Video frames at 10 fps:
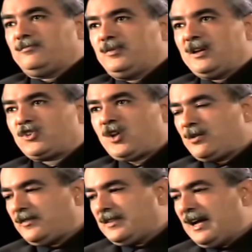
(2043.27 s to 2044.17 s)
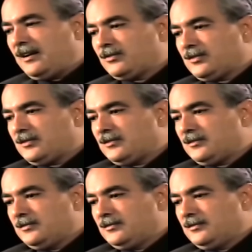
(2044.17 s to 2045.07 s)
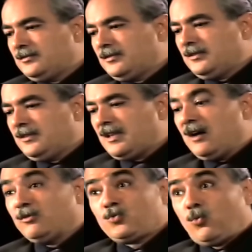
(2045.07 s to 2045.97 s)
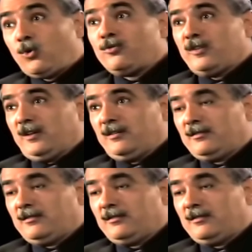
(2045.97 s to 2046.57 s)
beyond shadow of a doubt that I was worthy.